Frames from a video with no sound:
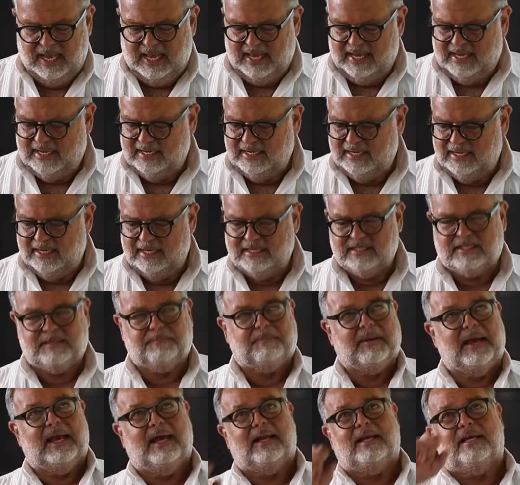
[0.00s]
In
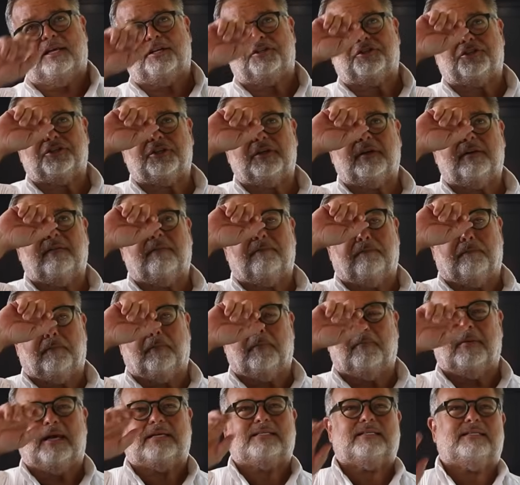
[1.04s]
Spanish,
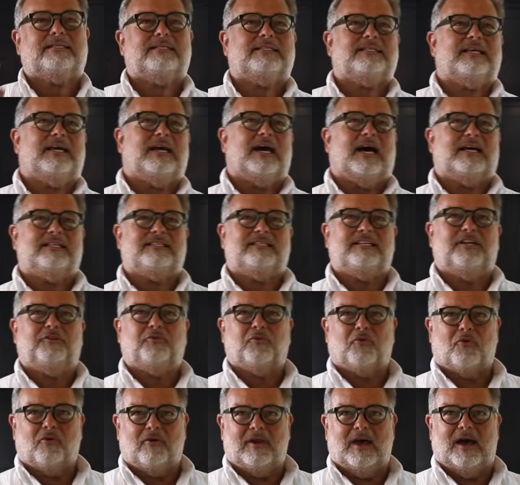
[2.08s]
Mexicans say
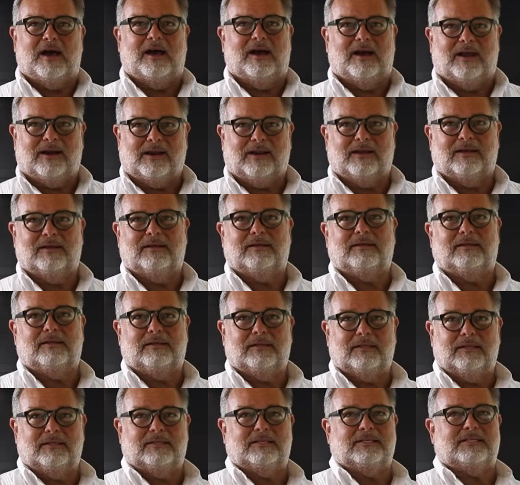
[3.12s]
acitronar,
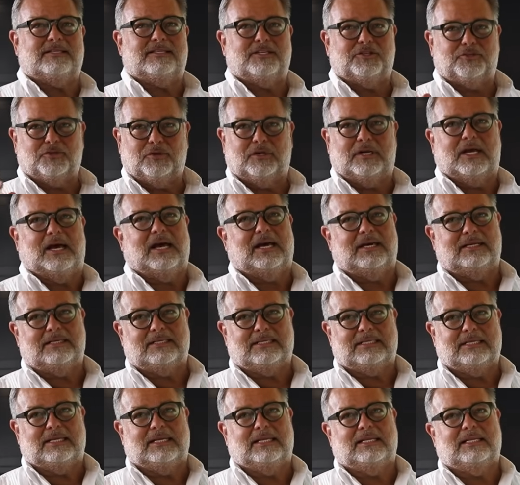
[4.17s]
to
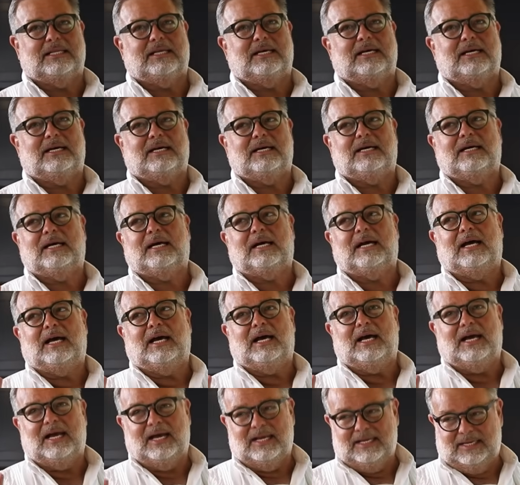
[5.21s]
citronize the
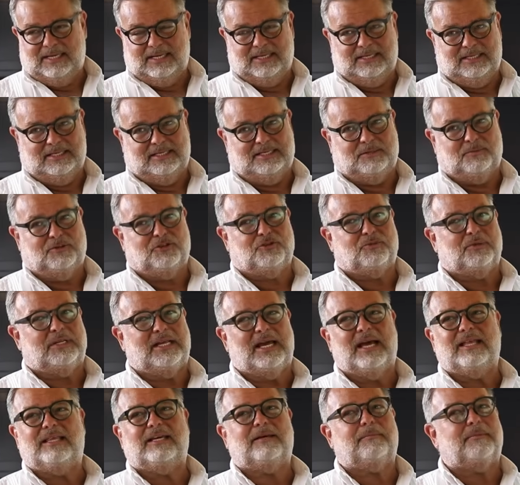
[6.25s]
onions, which really
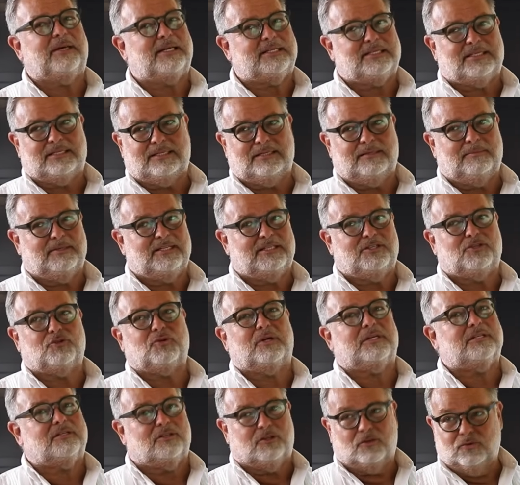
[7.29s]
I think means
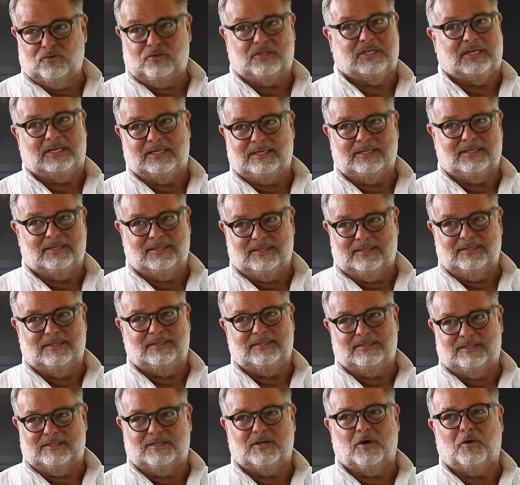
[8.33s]
translucent.
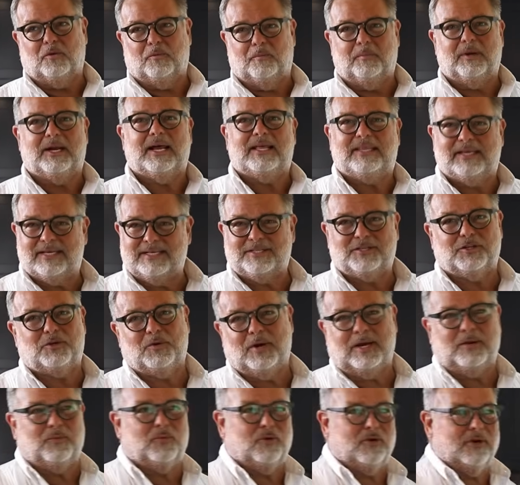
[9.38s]
So, but I think it's a
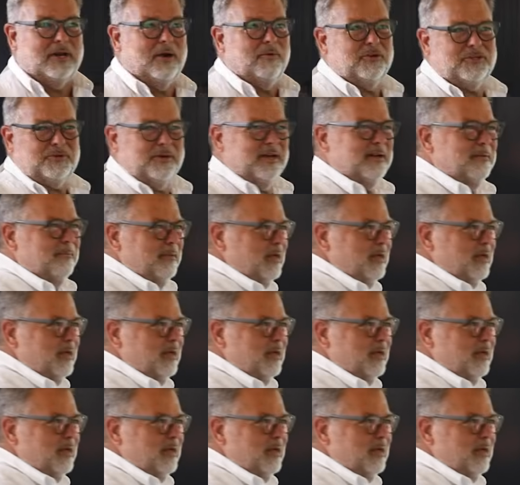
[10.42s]
great word. I wish we had a